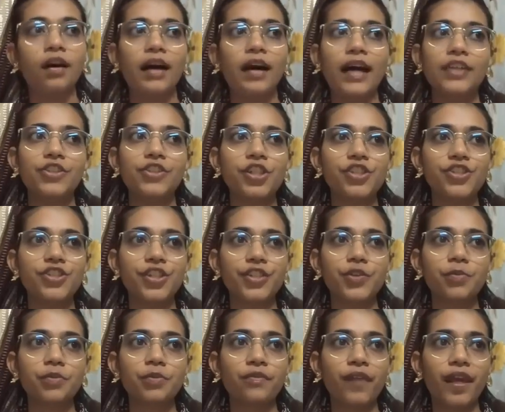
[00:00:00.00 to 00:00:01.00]
Actually, Jake,
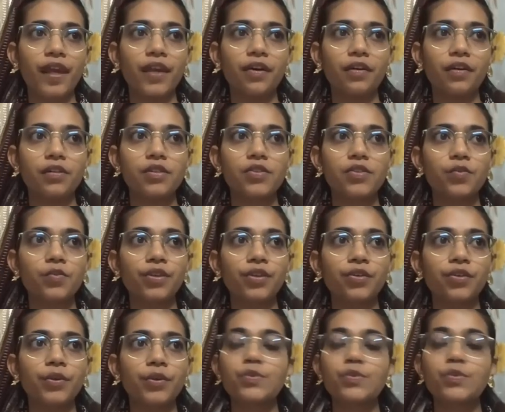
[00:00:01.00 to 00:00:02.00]
to be very honest with
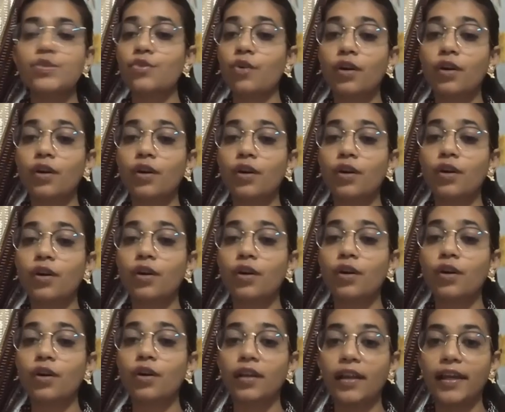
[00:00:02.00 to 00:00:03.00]
you, it was not
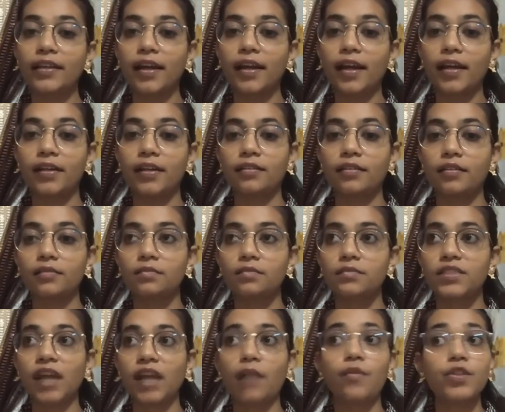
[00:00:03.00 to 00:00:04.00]
like that
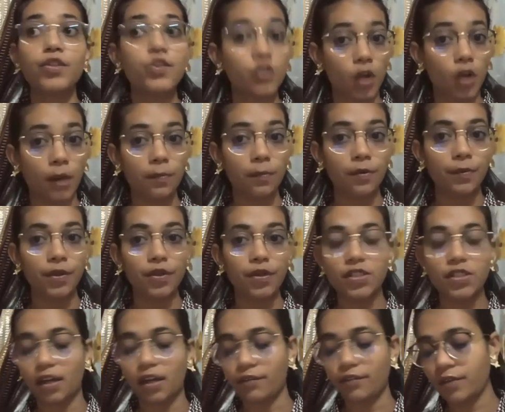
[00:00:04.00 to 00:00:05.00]
someone stopped doing your
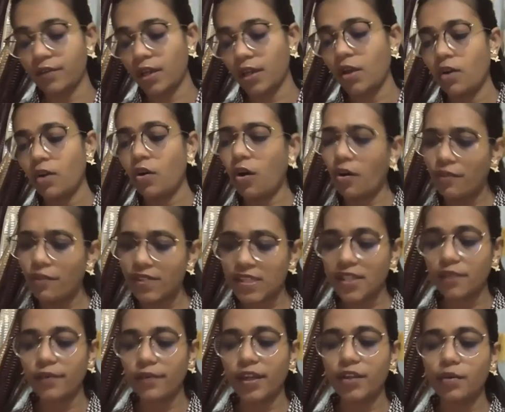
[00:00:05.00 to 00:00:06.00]
stuff. Obviously,
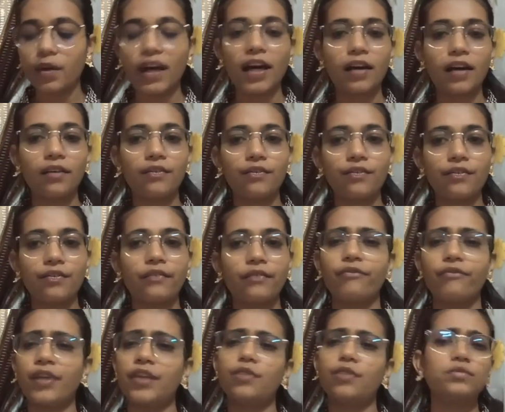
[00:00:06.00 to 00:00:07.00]
when
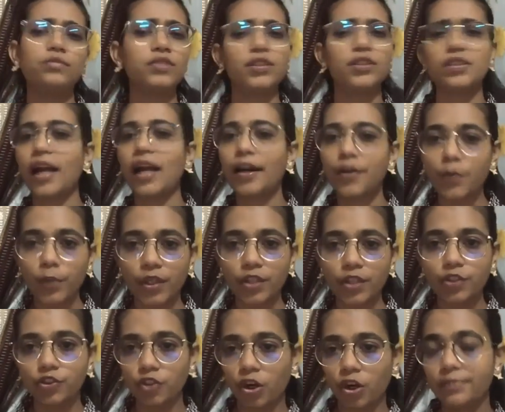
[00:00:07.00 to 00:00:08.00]
you just start doing your
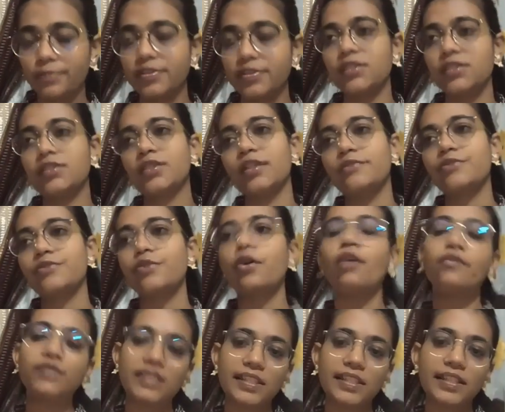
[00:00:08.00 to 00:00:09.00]
jobs and stuff, so
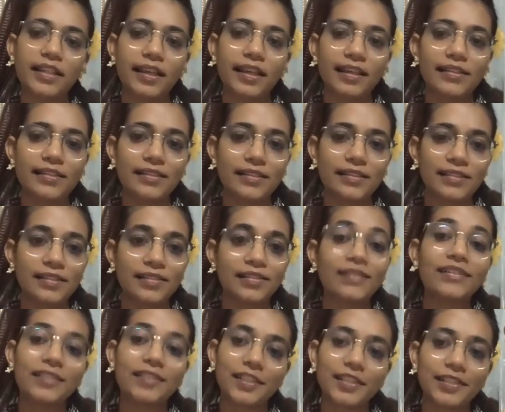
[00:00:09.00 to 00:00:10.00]
obviously there is
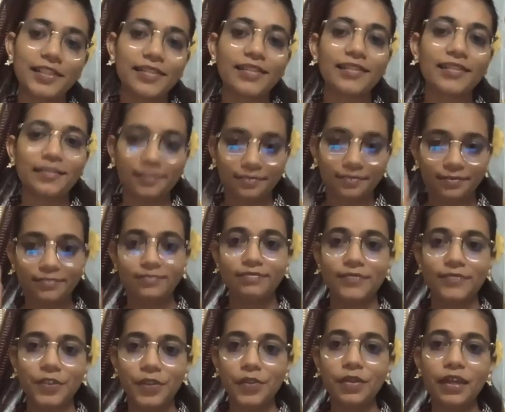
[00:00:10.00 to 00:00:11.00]
a,
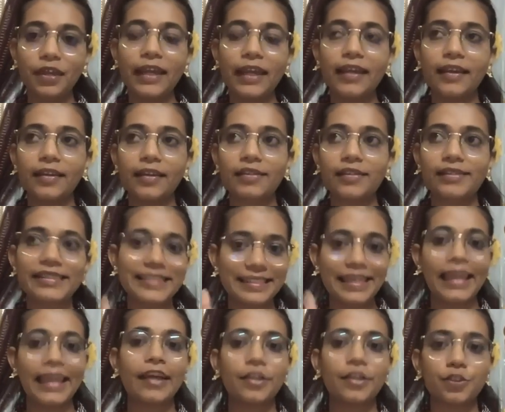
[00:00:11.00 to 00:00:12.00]
like
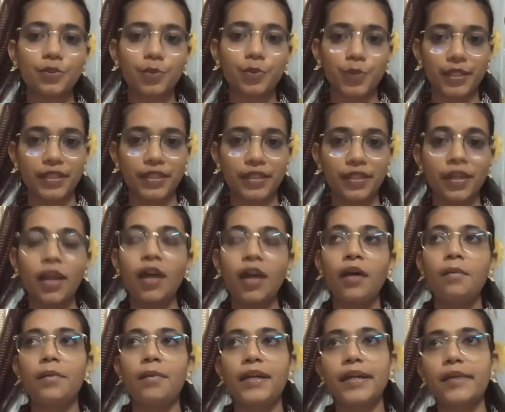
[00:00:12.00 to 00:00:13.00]
stake to it.
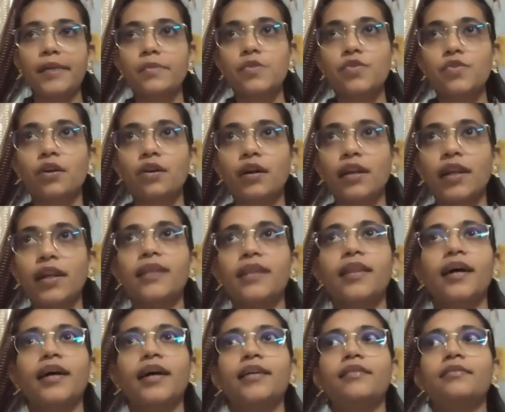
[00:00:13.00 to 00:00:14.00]
But it was not like
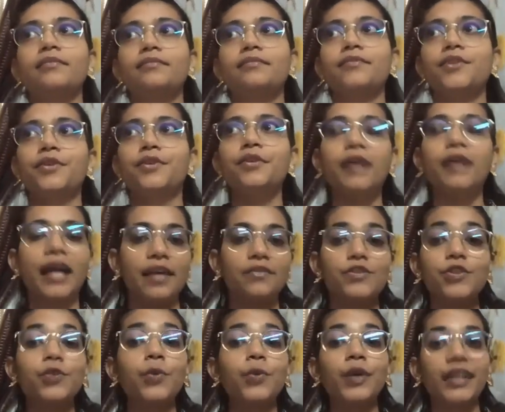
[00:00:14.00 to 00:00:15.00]
that, I
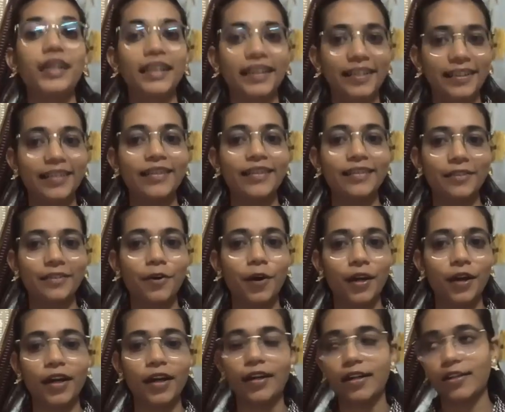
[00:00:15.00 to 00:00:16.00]
was doing it on
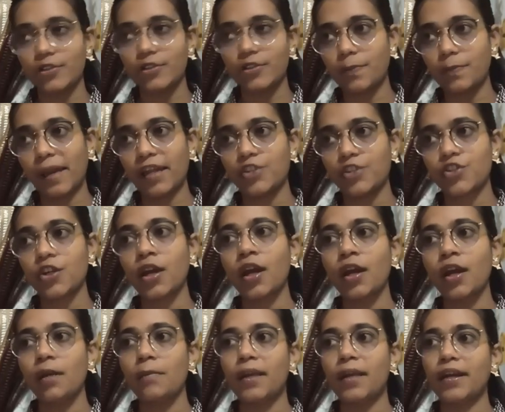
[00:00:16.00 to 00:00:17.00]
a continuous patch.
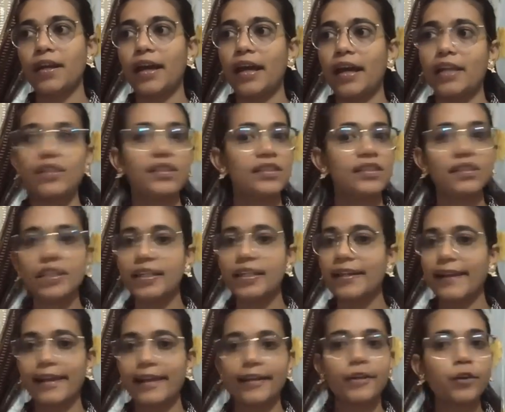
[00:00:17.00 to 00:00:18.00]
But I just
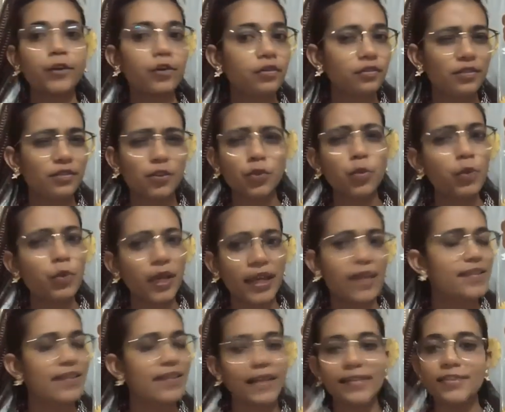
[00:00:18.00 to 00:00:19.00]
need like 2
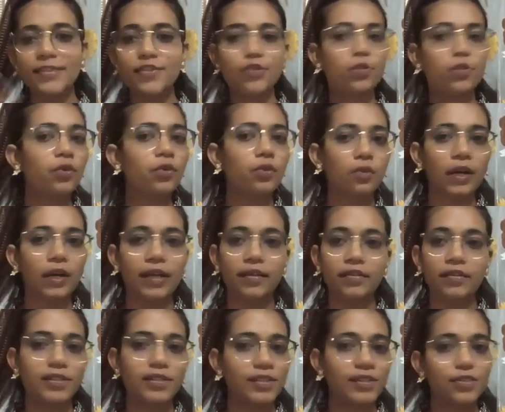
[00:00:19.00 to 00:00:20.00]
days, I'll just go
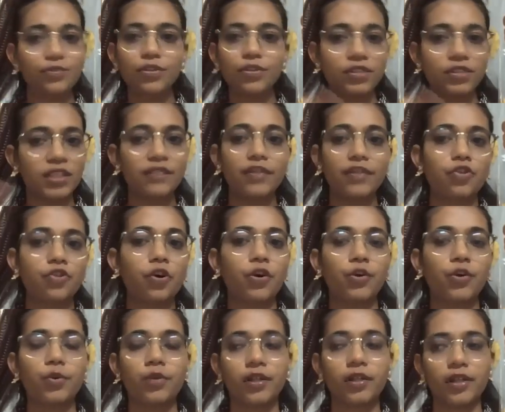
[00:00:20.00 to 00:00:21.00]
and just, give a
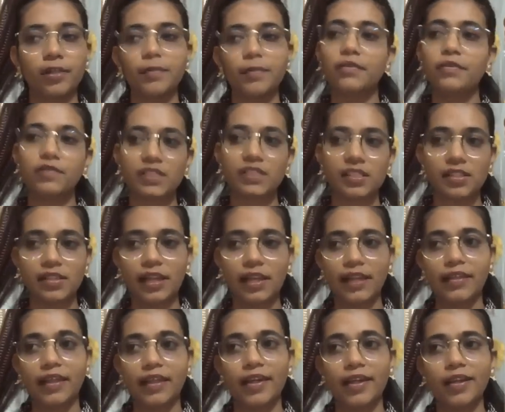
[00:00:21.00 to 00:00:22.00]
shot to a trip. It was just
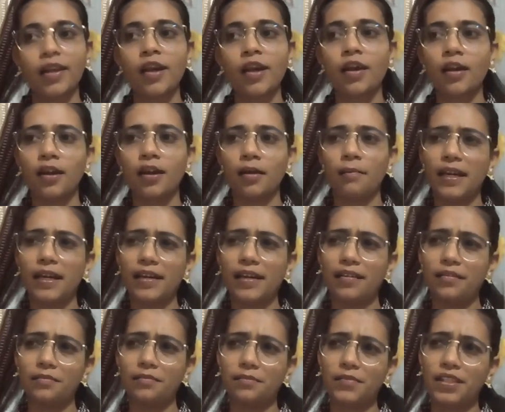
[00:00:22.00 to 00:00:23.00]
like that. But
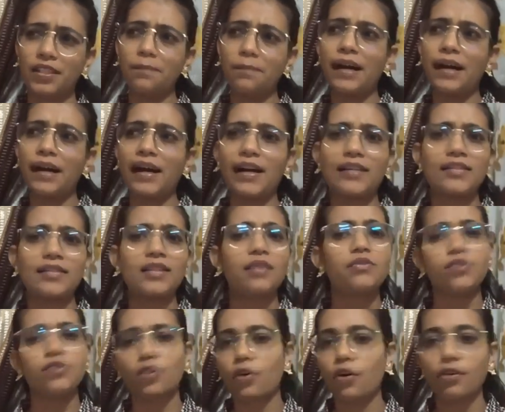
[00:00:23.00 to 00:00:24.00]
in the past, there
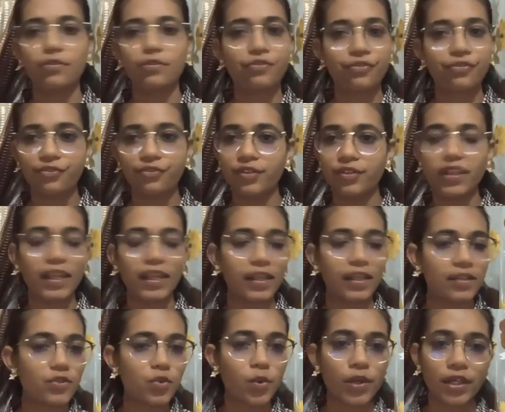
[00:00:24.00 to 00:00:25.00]
was a lot of
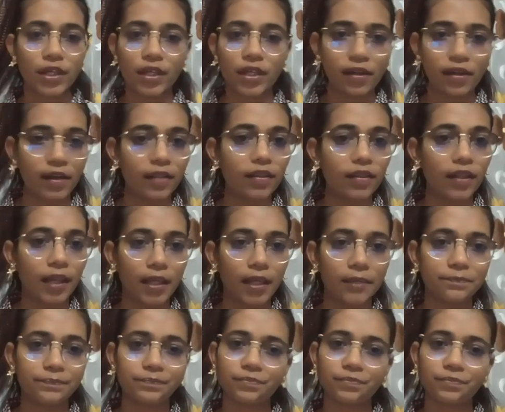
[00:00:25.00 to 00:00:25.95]
things going here and there,